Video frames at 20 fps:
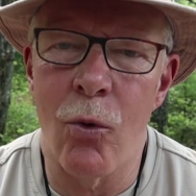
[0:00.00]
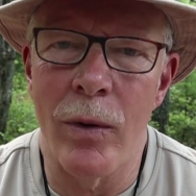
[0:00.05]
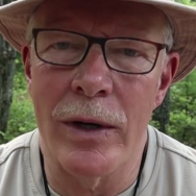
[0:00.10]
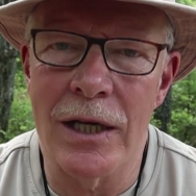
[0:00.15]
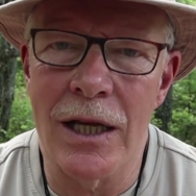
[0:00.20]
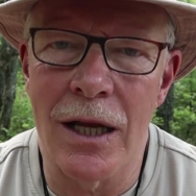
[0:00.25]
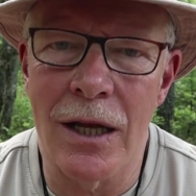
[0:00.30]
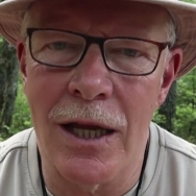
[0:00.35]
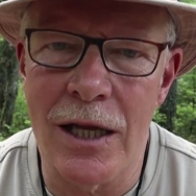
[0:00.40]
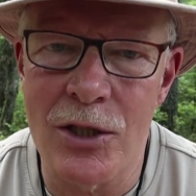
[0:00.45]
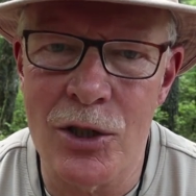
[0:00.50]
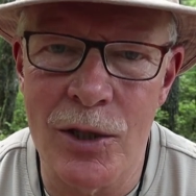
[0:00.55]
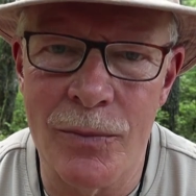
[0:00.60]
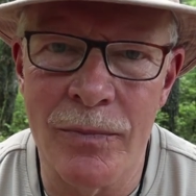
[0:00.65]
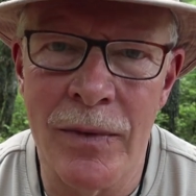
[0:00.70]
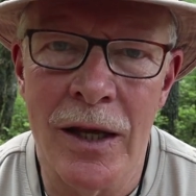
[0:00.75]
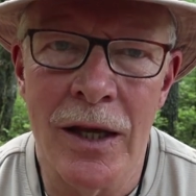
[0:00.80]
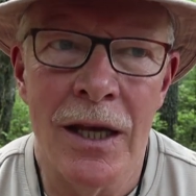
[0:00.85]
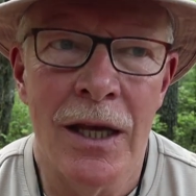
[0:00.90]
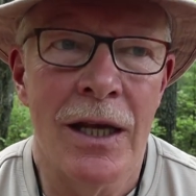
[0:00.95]
quite a
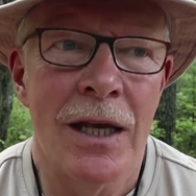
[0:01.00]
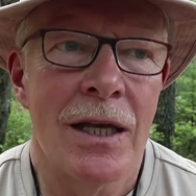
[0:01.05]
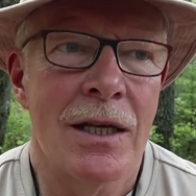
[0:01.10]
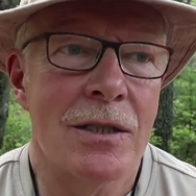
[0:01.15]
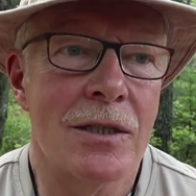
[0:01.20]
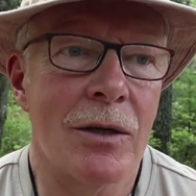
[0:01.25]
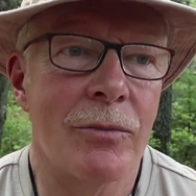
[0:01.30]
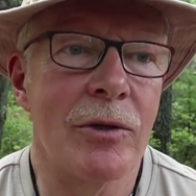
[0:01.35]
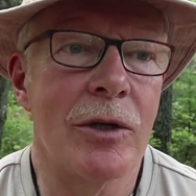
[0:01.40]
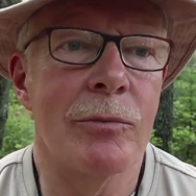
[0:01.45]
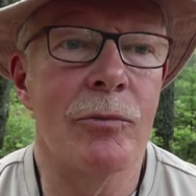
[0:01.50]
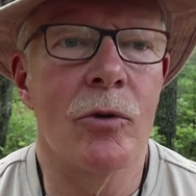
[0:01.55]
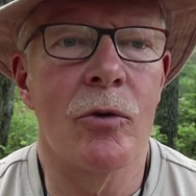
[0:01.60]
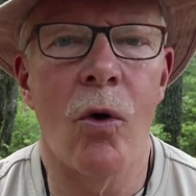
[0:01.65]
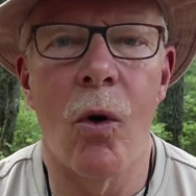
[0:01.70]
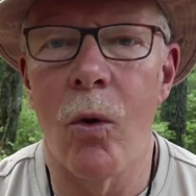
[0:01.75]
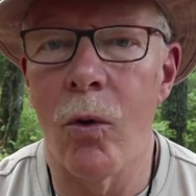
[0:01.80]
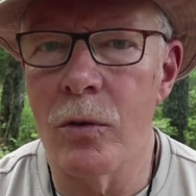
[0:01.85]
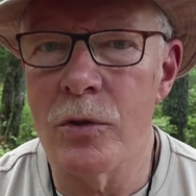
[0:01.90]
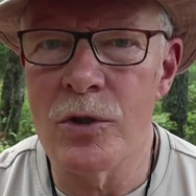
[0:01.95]
collection. Some of them
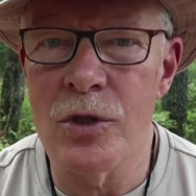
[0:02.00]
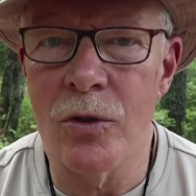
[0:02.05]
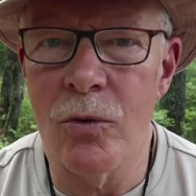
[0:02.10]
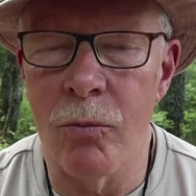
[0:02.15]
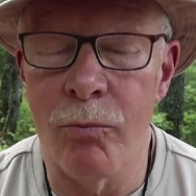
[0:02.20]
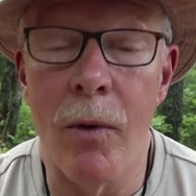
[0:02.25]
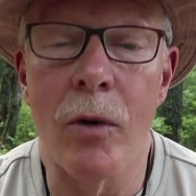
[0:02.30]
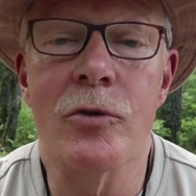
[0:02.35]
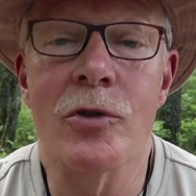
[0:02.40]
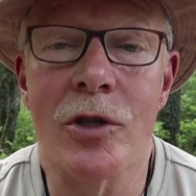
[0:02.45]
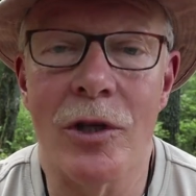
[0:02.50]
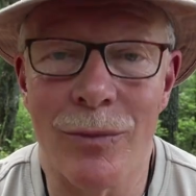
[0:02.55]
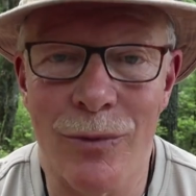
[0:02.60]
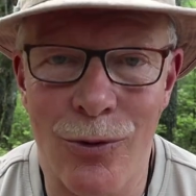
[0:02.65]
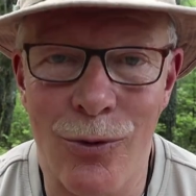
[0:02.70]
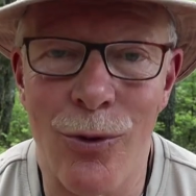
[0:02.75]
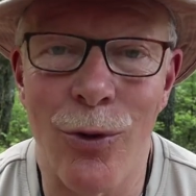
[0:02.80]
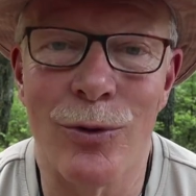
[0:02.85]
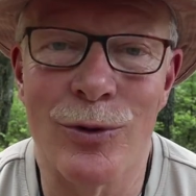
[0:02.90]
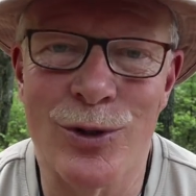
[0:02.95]
are old school, most of
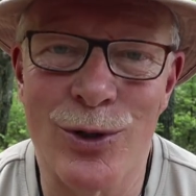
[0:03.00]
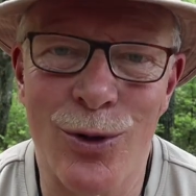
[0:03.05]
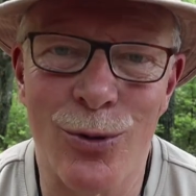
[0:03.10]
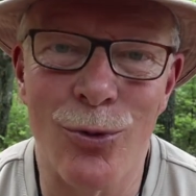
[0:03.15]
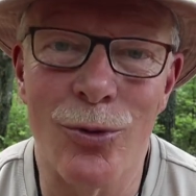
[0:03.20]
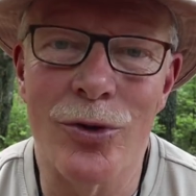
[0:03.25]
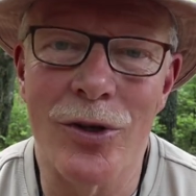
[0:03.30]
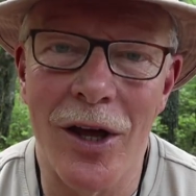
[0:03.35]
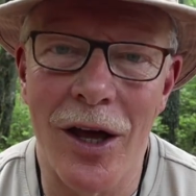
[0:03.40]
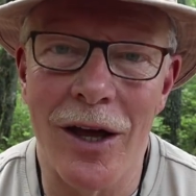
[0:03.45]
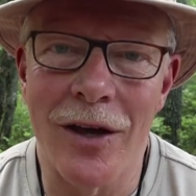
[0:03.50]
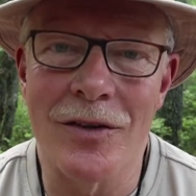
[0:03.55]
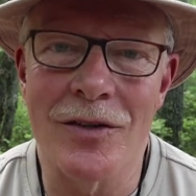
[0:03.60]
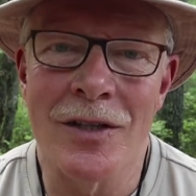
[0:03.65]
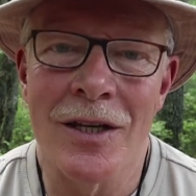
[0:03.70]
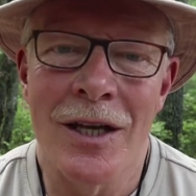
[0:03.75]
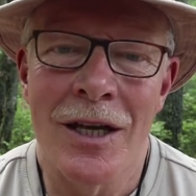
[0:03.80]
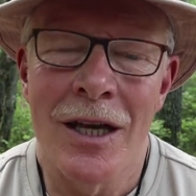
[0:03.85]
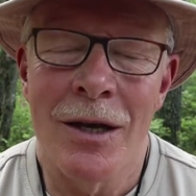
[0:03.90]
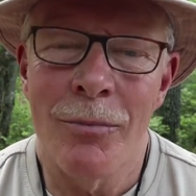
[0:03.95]
them are old school
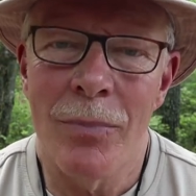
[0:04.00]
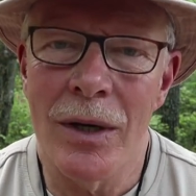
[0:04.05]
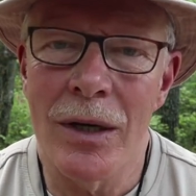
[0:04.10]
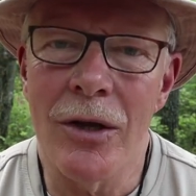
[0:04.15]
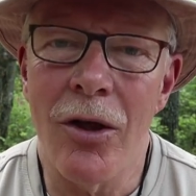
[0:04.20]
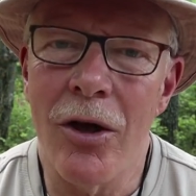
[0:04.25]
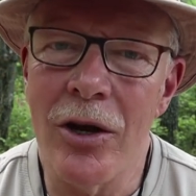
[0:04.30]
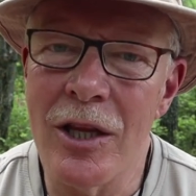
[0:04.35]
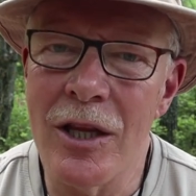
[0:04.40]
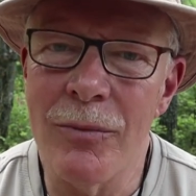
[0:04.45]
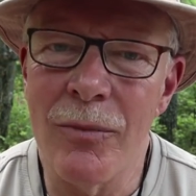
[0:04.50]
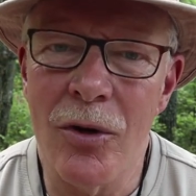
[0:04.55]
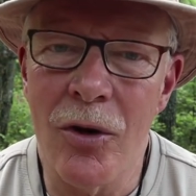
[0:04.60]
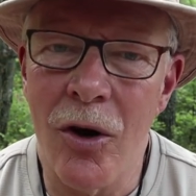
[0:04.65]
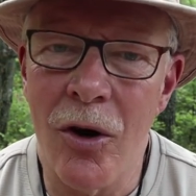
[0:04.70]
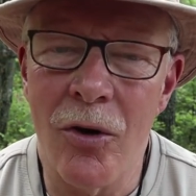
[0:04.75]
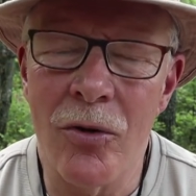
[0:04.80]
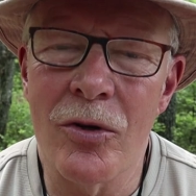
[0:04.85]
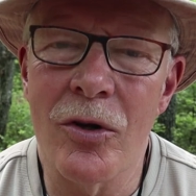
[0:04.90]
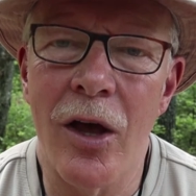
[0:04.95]
knives, but a lot of them
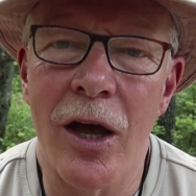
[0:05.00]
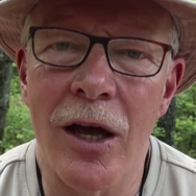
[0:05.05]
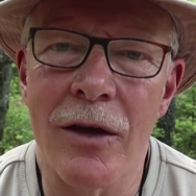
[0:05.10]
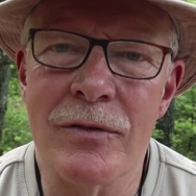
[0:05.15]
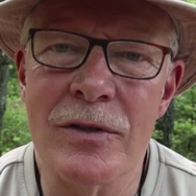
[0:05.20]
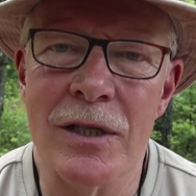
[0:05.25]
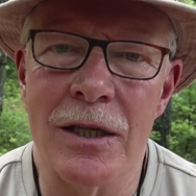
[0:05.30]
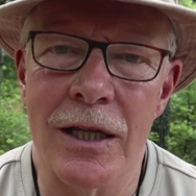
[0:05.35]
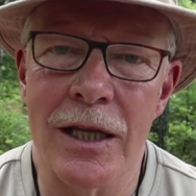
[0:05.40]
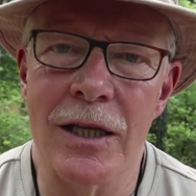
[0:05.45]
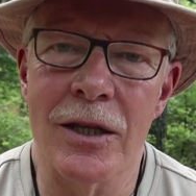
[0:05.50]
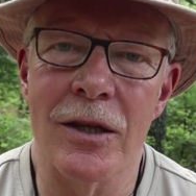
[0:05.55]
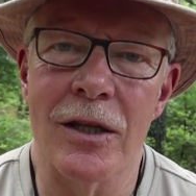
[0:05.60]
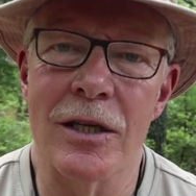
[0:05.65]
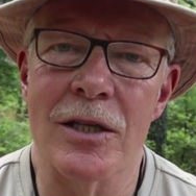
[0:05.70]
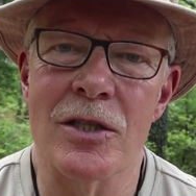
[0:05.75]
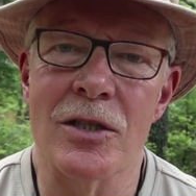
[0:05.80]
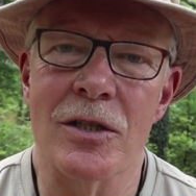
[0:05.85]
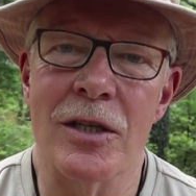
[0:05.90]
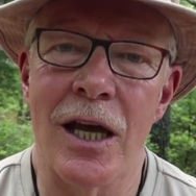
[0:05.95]
are knives like
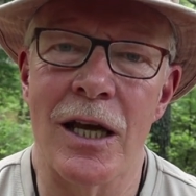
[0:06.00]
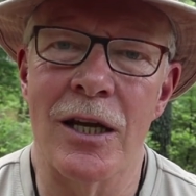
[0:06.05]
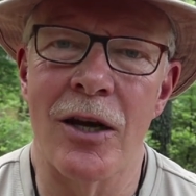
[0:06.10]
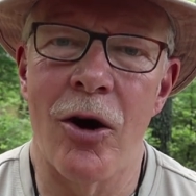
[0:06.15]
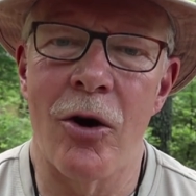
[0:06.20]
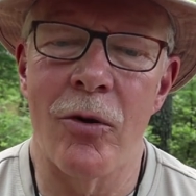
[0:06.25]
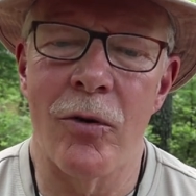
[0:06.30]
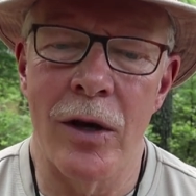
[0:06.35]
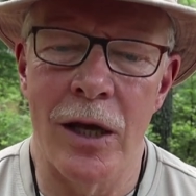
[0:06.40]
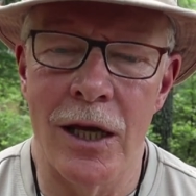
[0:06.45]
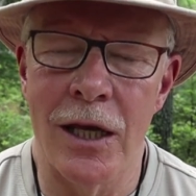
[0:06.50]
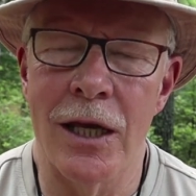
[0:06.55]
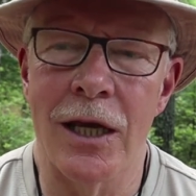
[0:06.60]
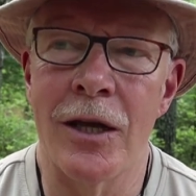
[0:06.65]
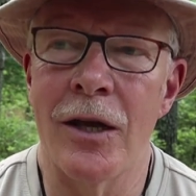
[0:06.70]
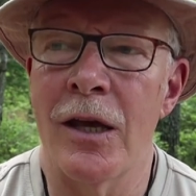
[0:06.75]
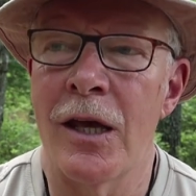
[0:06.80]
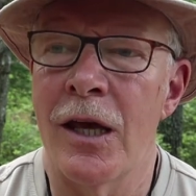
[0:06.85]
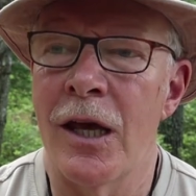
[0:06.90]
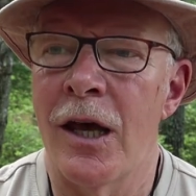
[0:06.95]
this that are
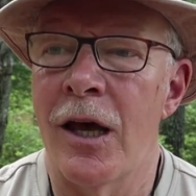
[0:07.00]
a,